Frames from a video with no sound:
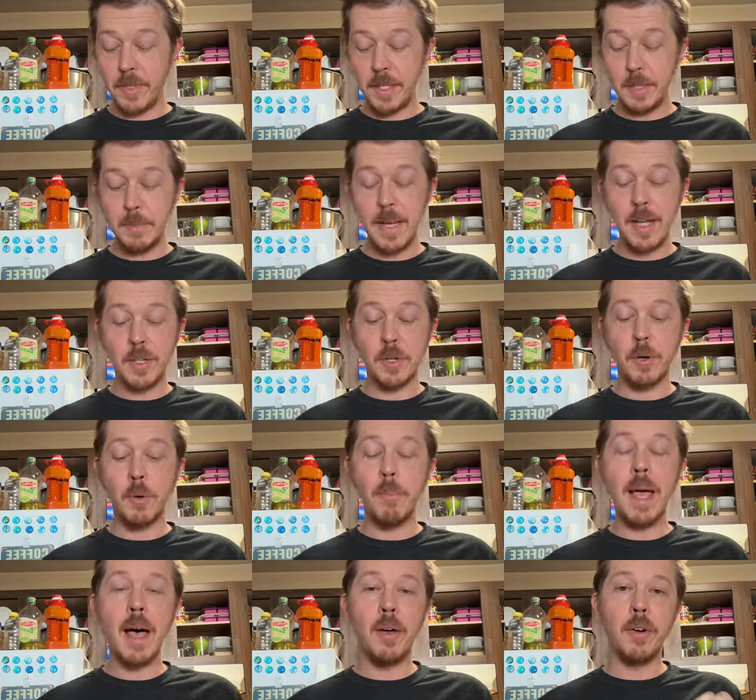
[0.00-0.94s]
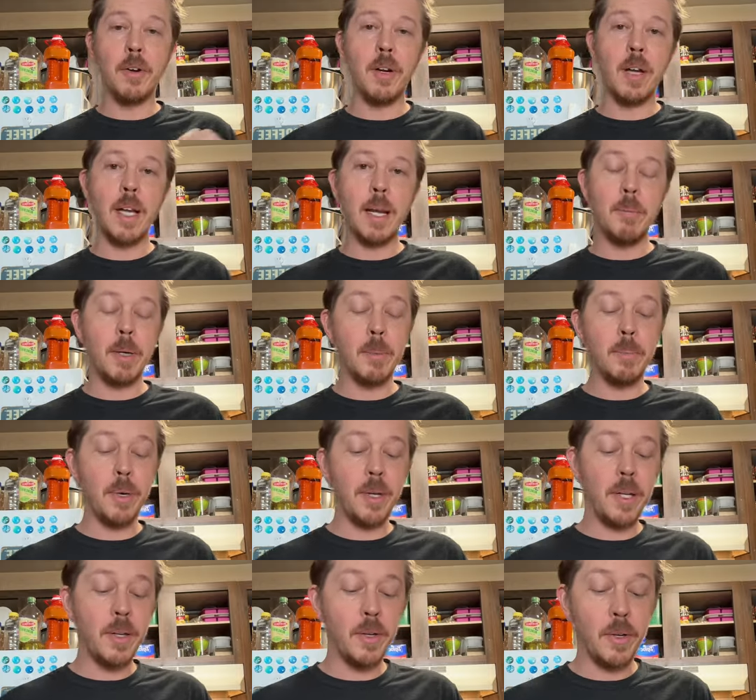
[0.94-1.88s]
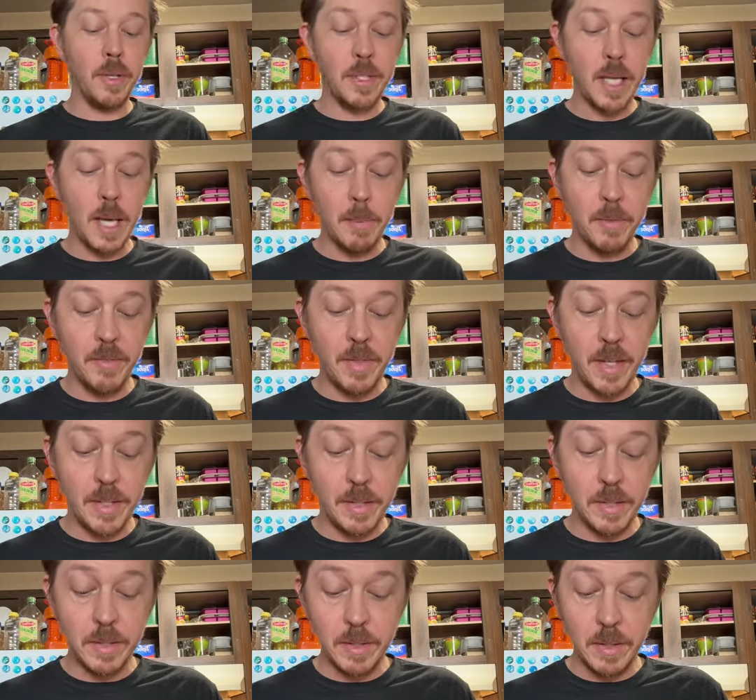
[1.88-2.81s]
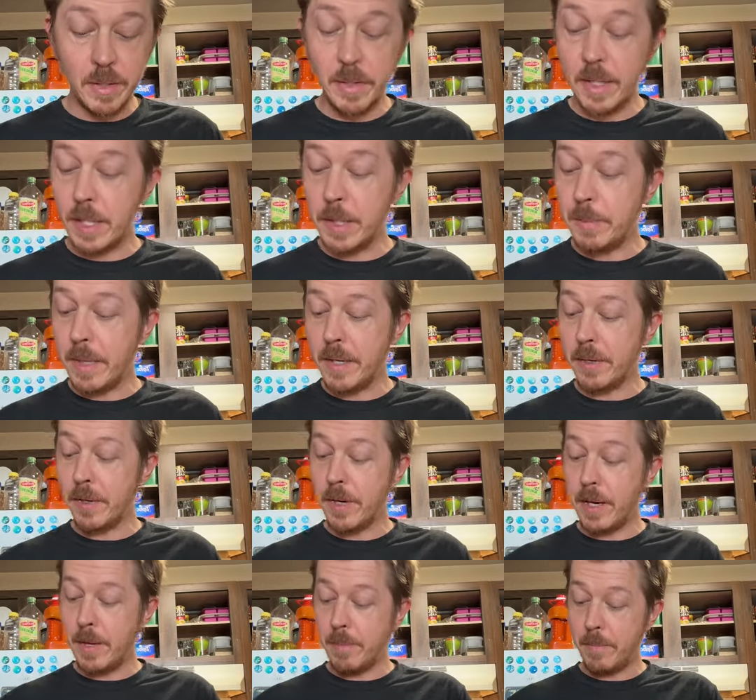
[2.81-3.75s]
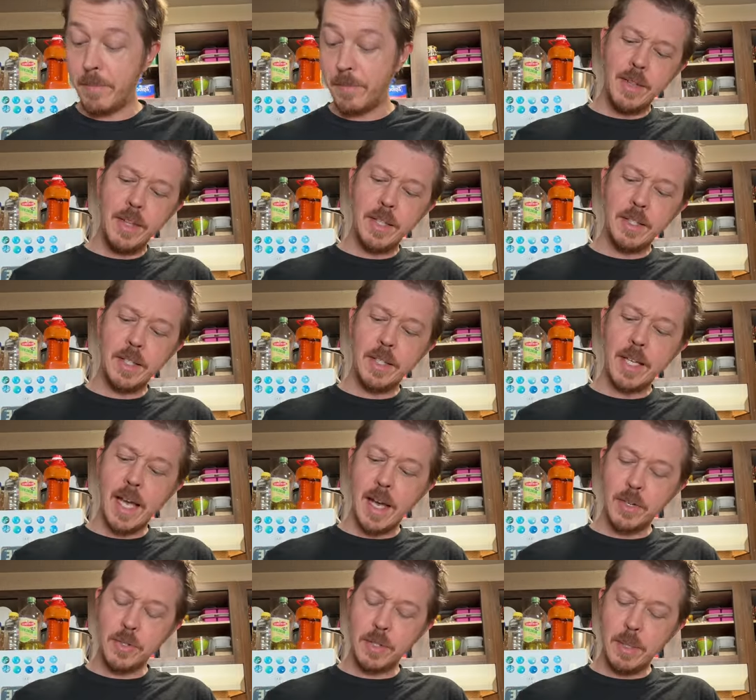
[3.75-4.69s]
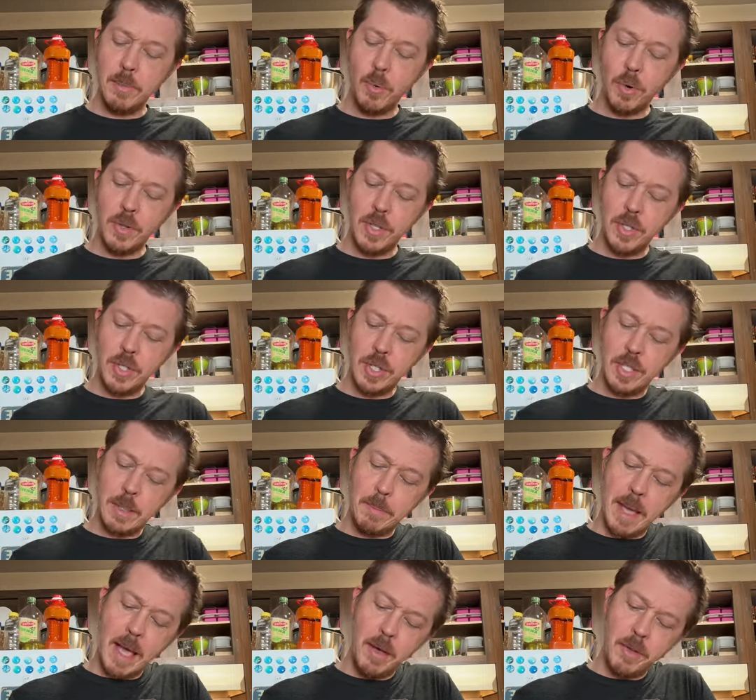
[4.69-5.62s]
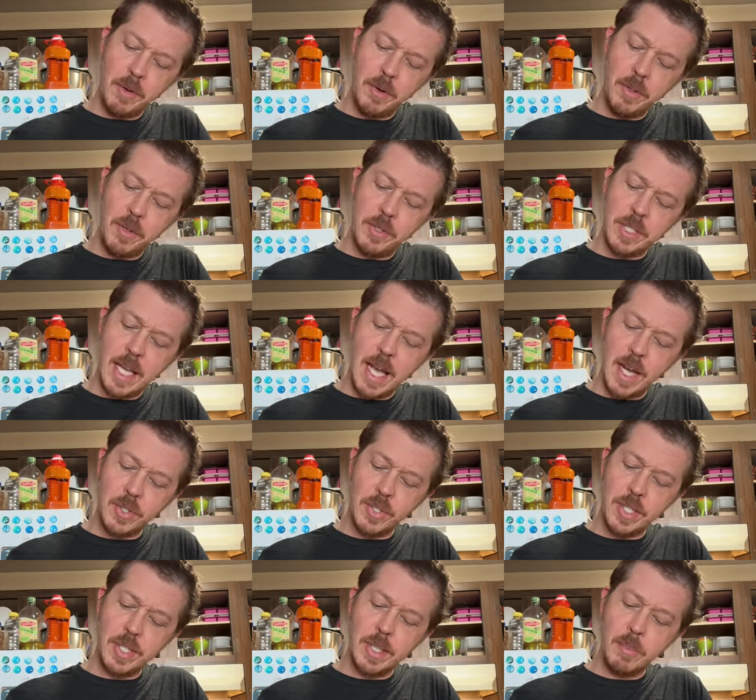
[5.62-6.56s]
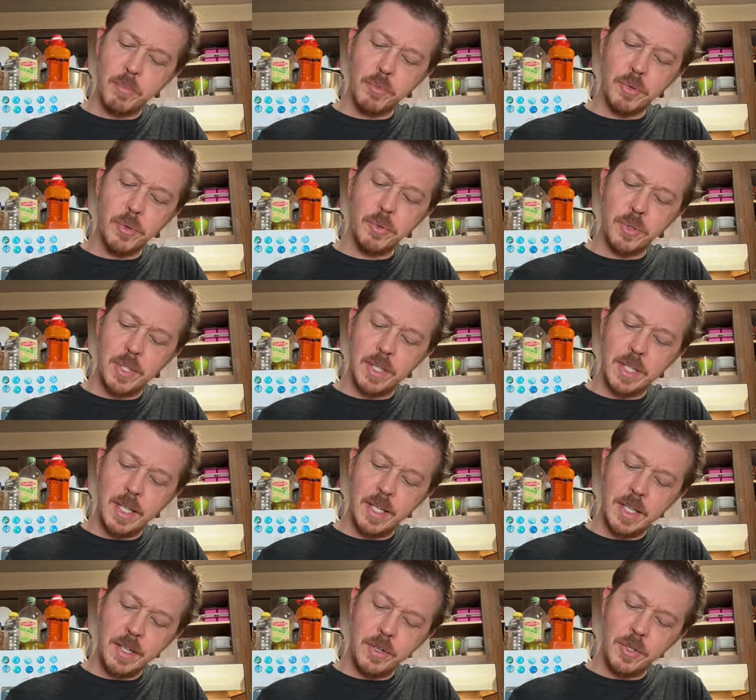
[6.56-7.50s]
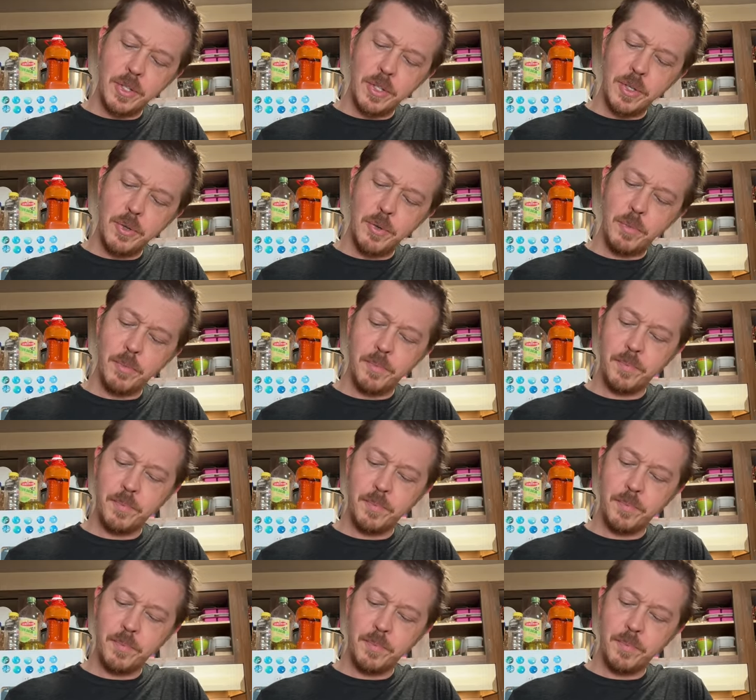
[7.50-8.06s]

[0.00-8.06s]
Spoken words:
this magical powder, and I'm going to put it on top of this pentagram. This is actually more than just a powder. There's actually some roots in here too.